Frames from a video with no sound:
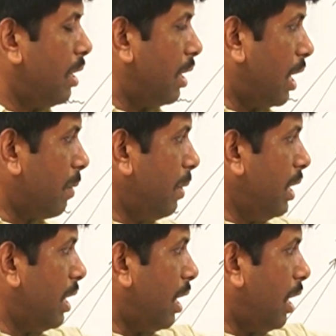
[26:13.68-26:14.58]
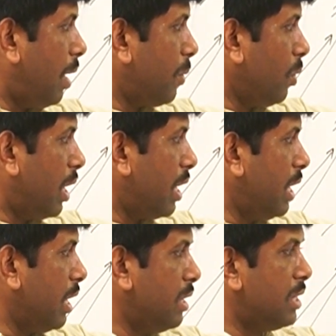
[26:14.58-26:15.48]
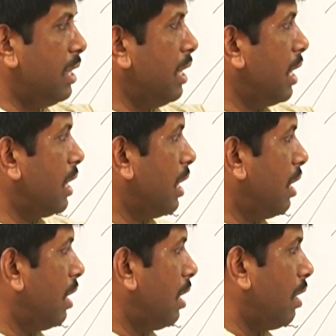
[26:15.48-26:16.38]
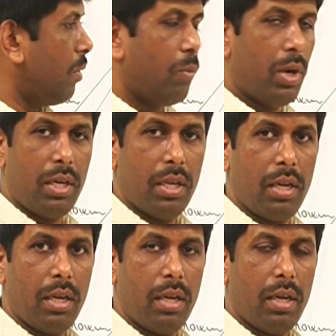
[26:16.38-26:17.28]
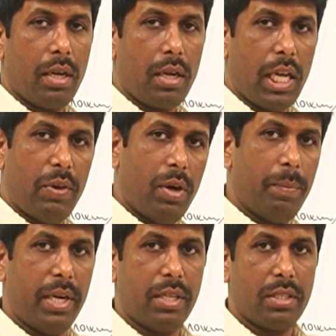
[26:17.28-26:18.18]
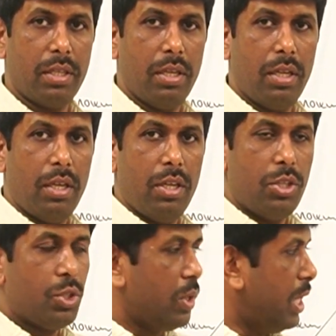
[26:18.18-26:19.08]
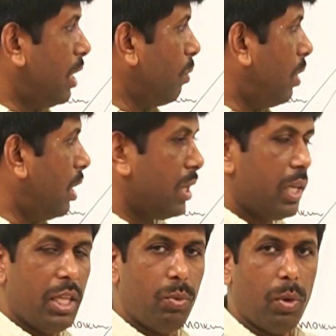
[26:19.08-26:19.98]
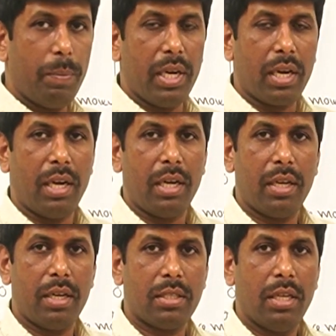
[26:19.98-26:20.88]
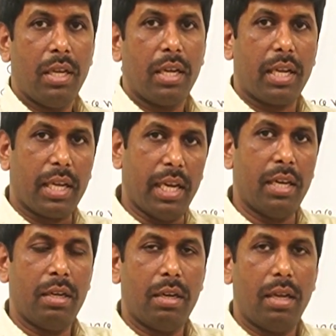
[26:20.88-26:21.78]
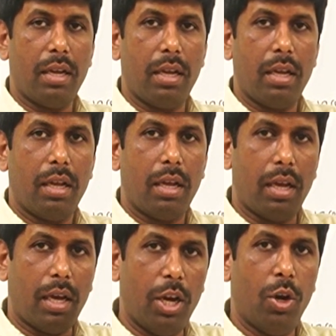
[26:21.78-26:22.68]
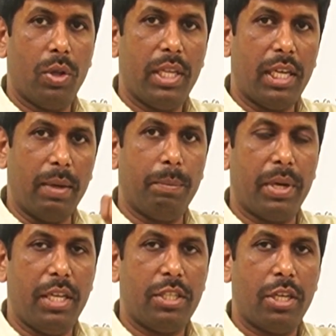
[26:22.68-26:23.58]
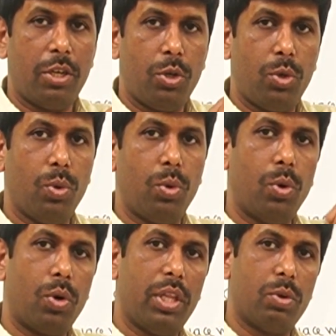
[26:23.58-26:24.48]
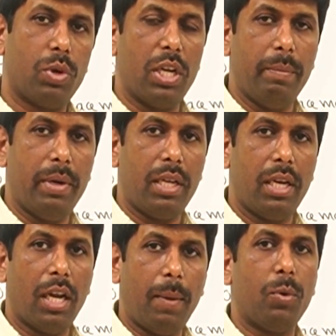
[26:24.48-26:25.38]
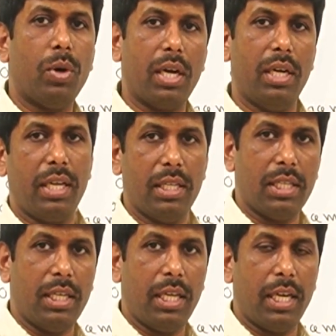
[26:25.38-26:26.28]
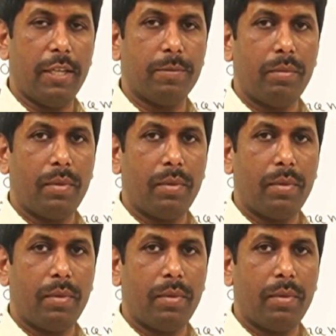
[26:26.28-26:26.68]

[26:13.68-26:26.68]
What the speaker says: Normally up to 100 degrees centigrade the water evaporates. So that water in the open containers can allow the temperature to go to the cooking material up to 100 degrees centigrade.